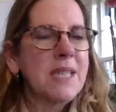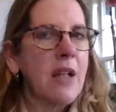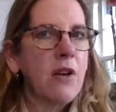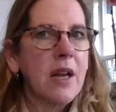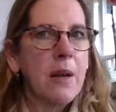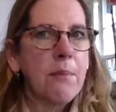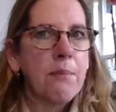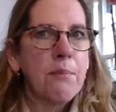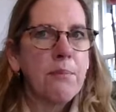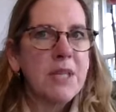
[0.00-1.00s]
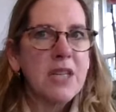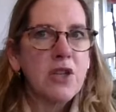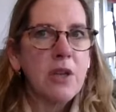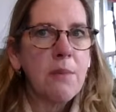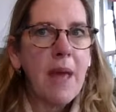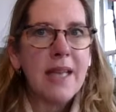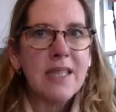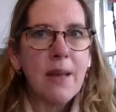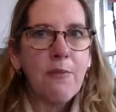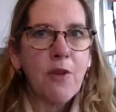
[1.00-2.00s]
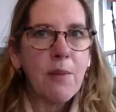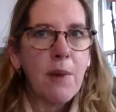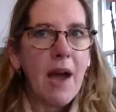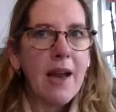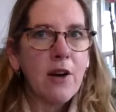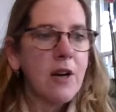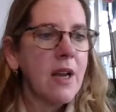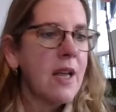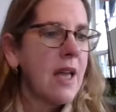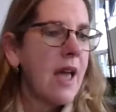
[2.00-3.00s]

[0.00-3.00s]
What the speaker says: seller going to potentially pay some for the buyer?